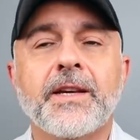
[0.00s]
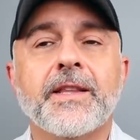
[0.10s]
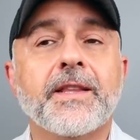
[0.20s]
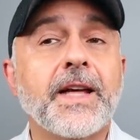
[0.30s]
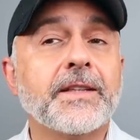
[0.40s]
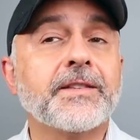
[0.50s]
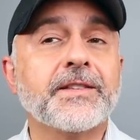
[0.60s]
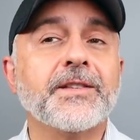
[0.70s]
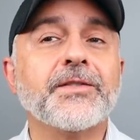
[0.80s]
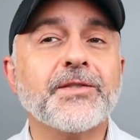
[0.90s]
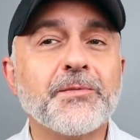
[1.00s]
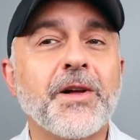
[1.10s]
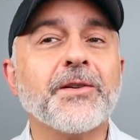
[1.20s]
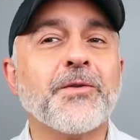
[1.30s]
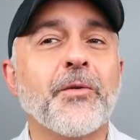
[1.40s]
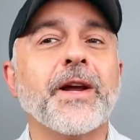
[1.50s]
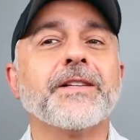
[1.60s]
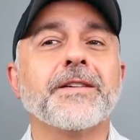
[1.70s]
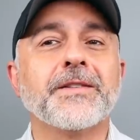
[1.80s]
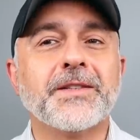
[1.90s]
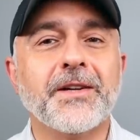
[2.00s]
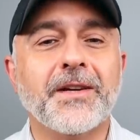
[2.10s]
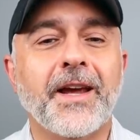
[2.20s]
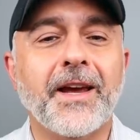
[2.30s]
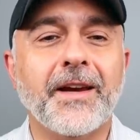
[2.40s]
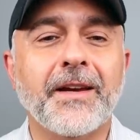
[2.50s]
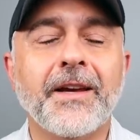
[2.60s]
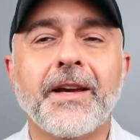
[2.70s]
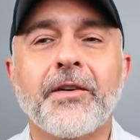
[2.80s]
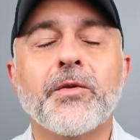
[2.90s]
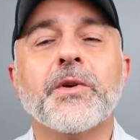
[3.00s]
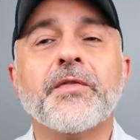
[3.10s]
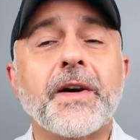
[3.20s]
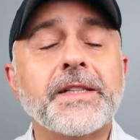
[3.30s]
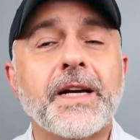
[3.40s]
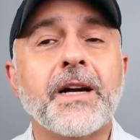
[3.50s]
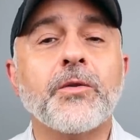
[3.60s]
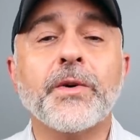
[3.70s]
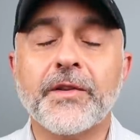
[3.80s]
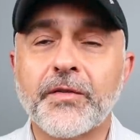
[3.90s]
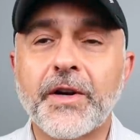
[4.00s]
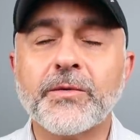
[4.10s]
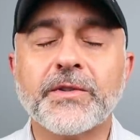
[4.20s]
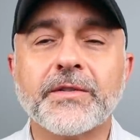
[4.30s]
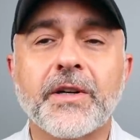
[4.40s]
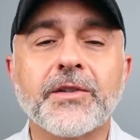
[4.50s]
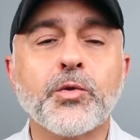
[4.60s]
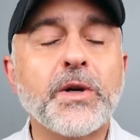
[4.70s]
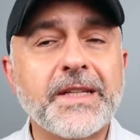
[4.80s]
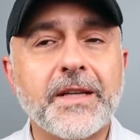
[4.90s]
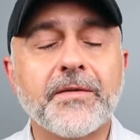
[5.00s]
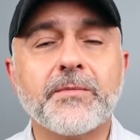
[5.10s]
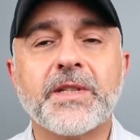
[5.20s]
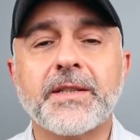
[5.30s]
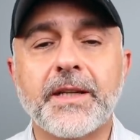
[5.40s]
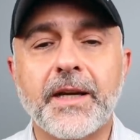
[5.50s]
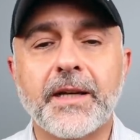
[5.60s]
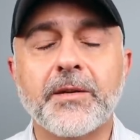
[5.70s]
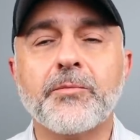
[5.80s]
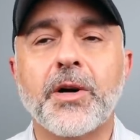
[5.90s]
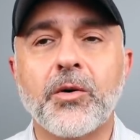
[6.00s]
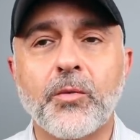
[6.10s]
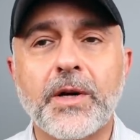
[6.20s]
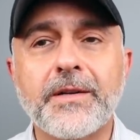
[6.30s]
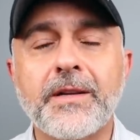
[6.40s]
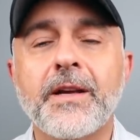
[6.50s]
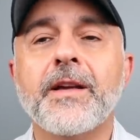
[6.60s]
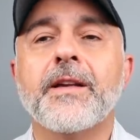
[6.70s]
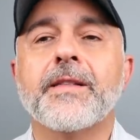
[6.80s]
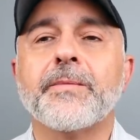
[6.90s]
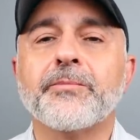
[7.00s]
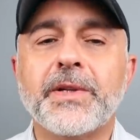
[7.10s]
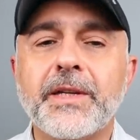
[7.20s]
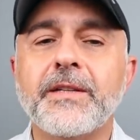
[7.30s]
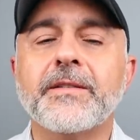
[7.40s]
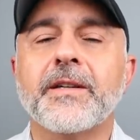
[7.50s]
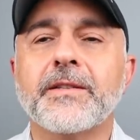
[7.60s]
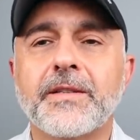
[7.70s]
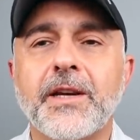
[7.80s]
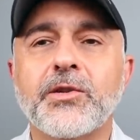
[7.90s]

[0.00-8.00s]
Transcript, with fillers: that still smell great today. If you want to find out what the fragrances are, 20 of them today in part one, then please stay